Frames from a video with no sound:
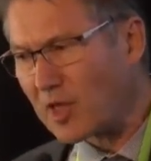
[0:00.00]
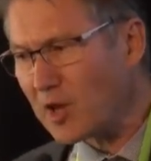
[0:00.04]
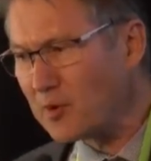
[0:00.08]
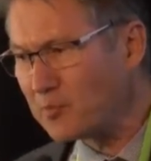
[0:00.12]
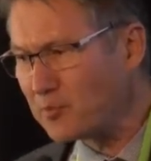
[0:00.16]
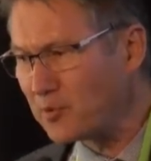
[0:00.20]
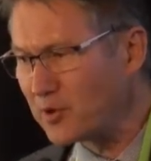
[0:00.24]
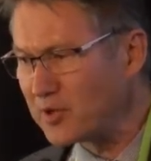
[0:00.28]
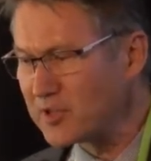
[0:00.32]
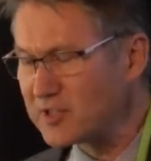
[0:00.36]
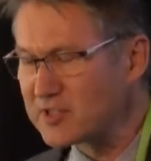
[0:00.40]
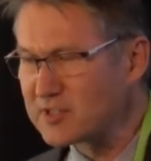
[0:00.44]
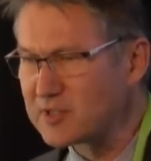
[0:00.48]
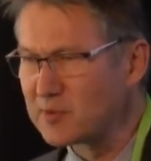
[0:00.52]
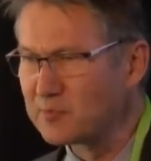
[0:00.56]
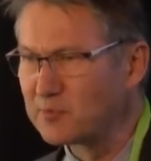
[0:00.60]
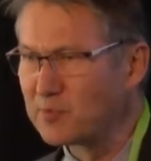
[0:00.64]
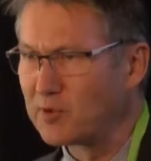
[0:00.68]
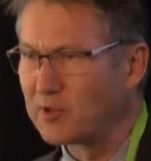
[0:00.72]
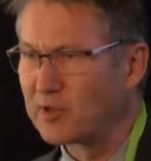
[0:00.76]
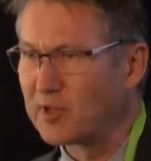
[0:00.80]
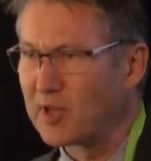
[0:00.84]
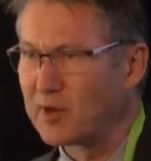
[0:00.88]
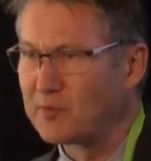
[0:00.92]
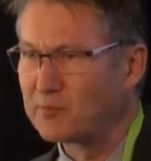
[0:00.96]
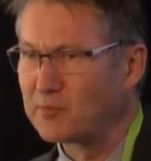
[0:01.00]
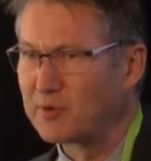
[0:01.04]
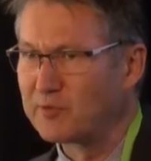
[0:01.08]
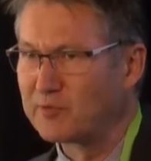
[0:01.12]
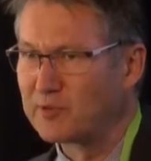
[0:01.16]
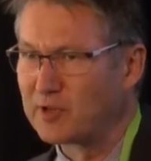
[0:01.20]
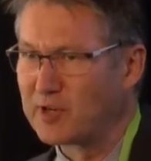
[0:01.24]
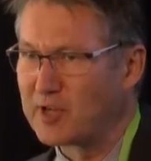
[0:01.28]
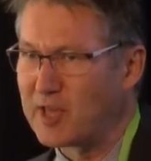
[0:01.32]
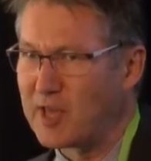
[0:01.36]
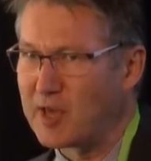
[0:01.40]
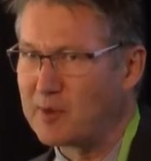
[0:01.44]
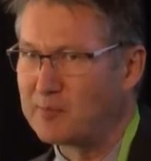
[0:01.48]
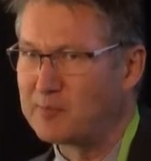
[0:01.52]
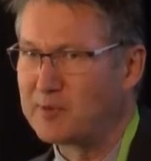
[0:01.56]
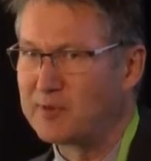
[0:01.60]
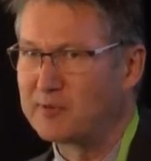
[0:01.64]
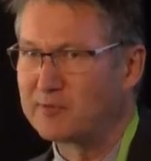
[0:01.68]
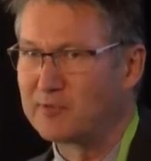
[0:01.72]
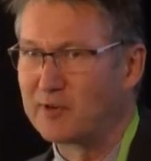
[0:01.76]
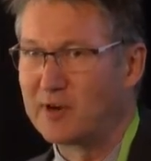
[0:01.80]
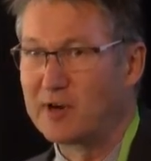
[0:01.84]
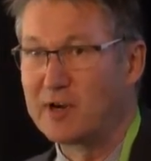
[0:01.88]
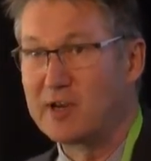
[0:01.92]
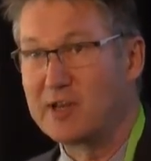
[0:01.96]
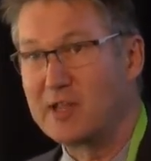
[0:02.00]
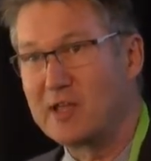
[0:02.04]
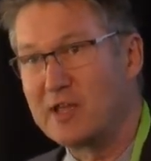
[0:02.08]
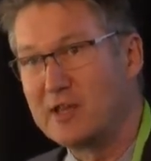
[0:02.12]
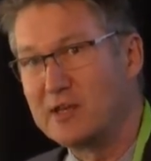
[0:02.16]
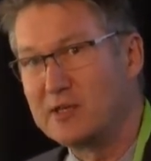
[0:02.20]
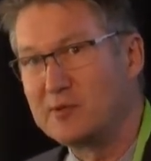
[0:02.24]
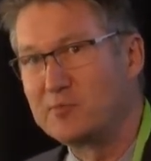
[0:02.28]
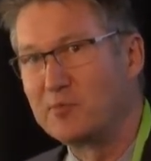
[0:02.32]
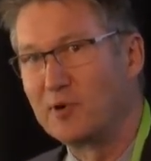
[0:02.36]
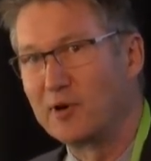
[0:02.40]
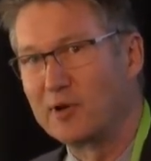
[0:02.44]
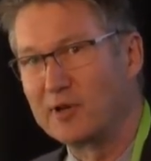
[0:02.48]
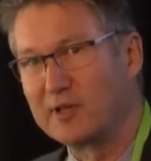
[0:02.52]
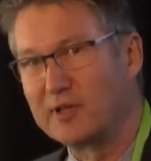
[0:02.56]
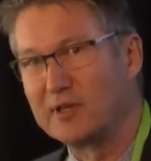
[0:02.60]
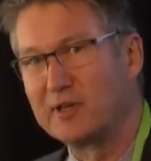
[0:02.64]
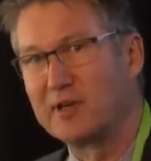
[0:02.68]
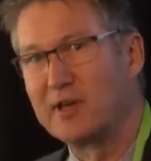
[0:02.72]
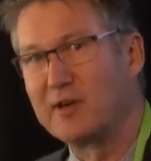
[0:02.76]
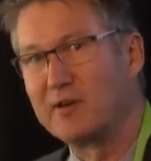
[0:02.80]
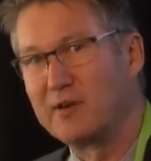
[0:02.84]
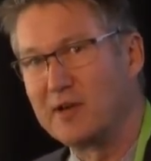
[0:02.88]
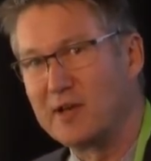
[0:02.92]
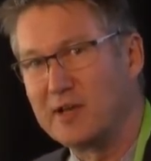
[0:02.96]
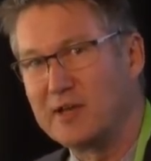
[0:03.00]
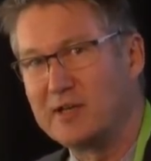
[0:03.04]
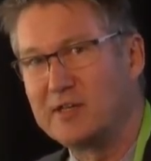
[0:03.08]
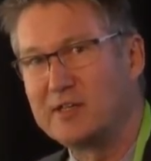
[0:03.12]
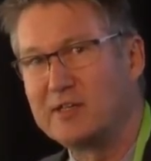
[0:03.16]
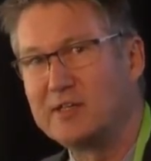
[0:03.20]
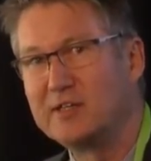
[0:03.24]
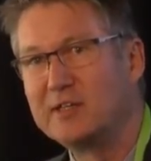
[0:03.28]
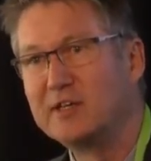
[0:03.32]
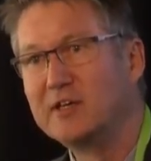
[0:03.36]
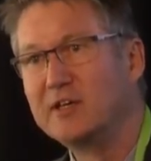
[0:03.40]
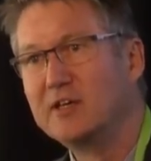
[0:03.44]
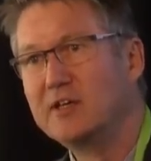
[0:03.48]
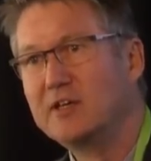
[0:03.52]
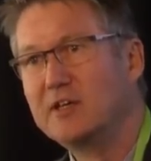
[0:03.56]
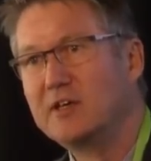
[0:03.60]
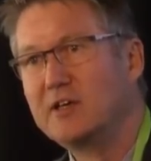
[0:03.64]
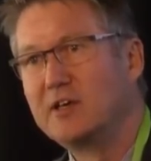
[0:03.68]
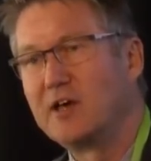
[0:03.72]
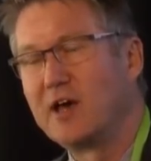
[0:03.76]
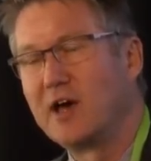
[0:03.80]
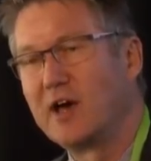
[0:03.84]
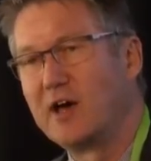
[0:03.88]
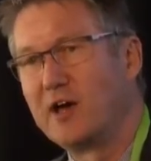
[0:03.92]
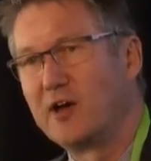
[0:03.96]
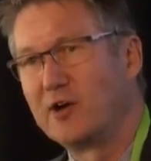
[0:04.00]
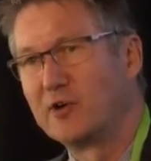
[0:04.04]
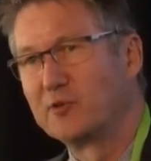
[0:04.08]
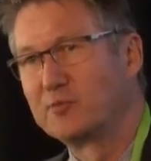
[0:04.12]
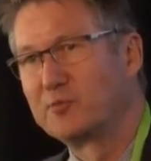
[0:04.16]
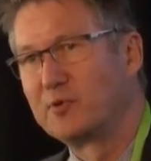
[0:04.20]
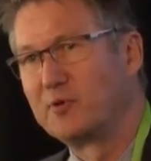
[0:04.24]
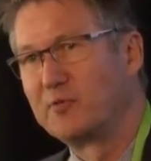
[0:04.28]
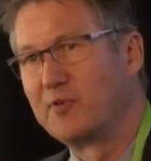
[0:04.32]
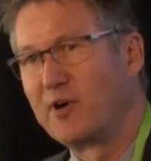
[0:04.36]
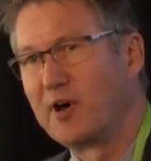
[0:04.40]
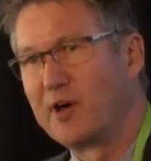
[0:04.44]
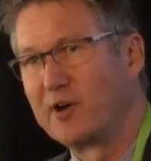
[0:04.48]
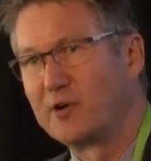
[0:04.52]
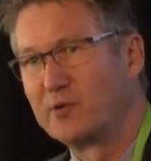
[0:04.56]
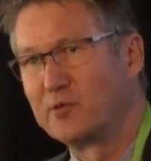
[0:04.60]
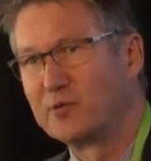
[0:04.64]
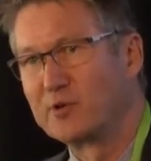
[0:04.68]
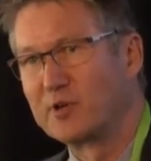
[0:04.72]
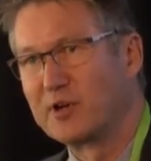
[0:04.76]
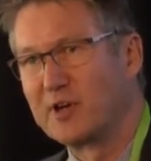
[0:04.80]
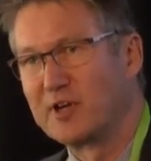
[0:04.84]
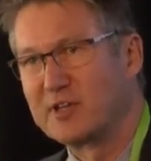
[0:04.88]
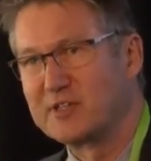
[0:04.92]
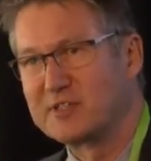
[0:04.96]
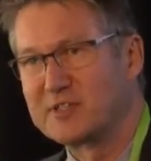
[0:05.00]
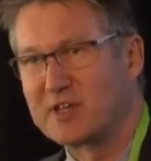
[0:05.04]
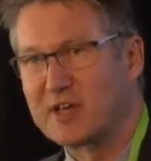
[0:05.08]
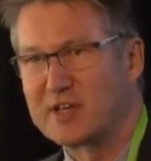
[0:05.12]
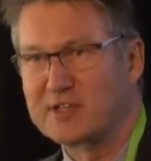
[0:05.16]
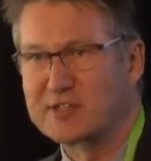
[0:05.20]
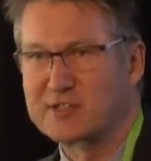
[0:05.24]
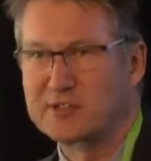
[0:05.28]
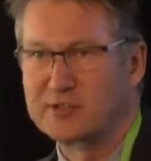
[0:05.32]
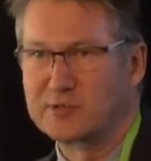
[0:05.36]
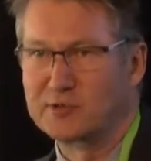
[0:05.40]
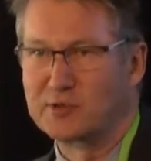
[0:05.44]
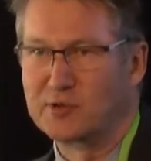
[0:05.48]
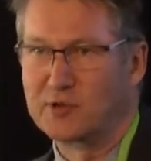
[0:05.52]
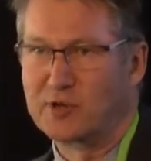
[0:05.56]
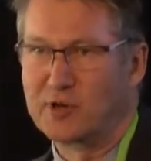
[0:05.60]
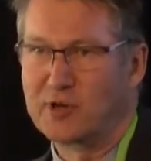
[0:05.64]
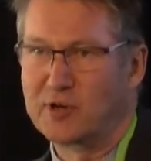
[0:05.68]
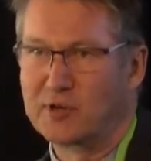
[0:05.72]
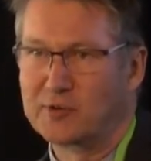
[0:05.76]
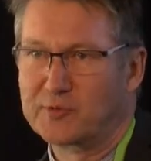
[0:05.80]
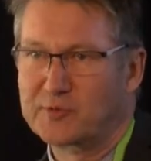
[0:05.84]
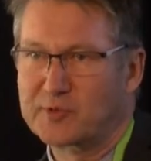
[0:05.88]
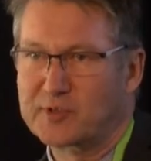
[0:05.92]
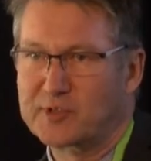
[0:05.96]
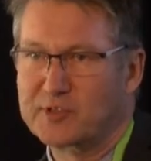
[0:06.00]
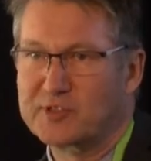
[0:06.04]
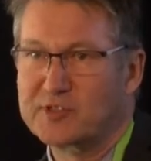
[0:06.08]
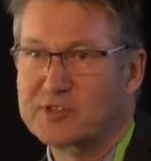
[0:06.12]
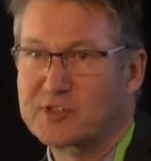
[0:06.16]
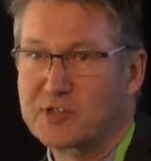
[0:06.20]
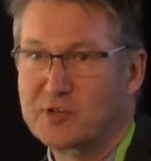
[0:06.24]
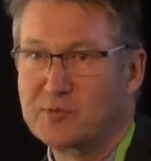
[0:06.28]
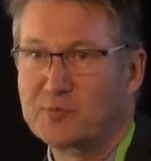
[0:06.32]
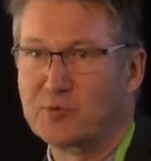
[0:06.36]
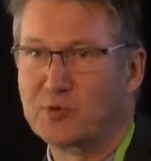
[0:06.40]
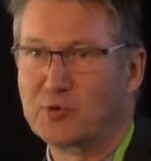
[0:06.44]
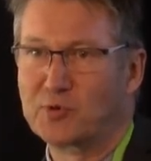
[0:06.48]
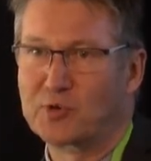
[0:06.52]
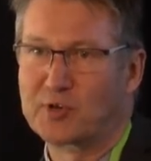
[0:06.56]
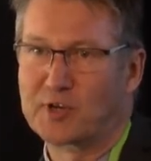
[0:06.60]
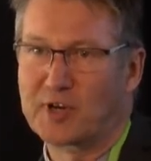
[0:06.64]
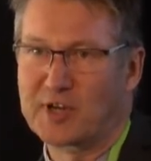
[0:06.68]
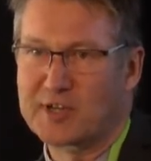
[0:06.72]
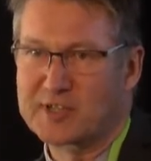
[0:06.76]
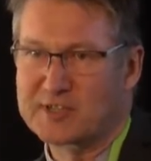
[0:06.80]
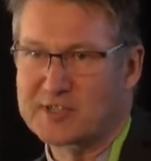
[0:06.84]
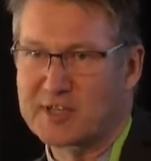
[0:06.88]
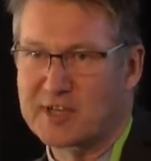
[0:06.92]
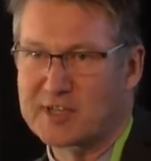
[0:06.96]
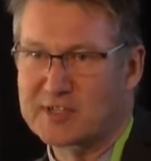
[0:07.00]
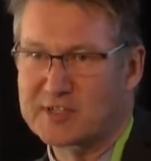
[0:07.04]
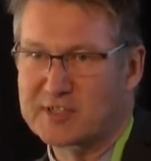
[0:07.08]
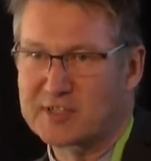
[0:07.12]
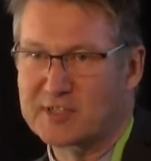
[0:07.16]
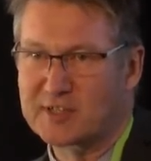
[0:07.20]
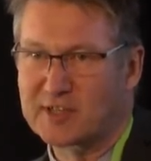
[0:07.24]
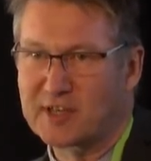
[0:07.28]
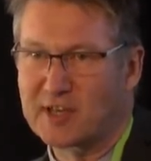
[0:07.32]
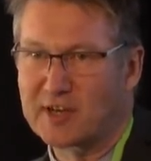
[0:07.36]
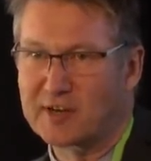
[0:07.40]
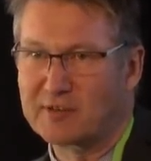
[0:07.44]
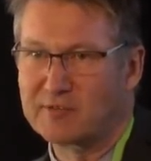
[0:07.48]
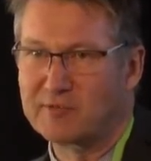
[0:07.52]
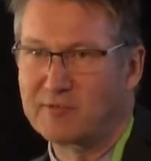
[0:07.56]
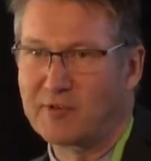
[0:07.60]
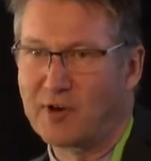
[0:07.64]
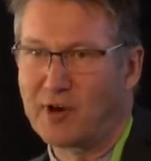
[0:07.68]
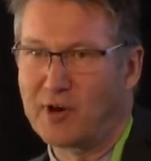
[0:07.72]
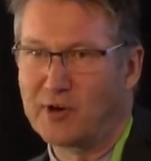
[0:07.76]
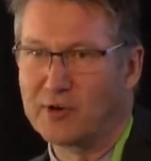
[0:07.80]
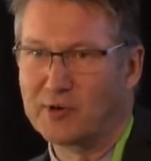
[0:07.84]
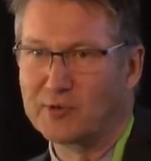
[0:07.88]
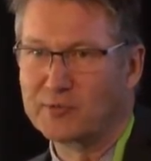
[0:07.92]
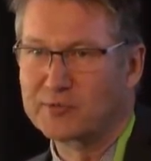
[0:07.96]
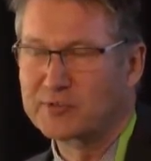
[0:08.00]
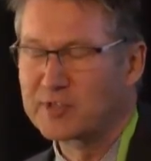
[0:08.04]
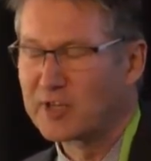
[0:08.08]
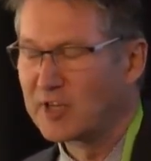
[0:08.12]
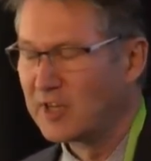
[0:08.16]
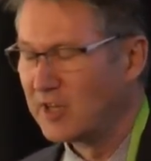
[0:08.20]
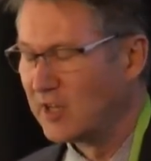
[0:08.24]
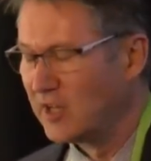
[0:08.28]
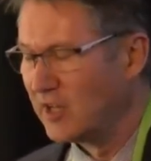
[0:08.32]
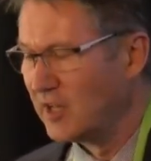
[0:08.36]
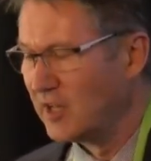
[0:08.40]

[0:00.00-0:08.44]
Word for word: are pretty simple, and we're very happy for anybody and any uh, health provider organisation or health consumer organisation to get involved.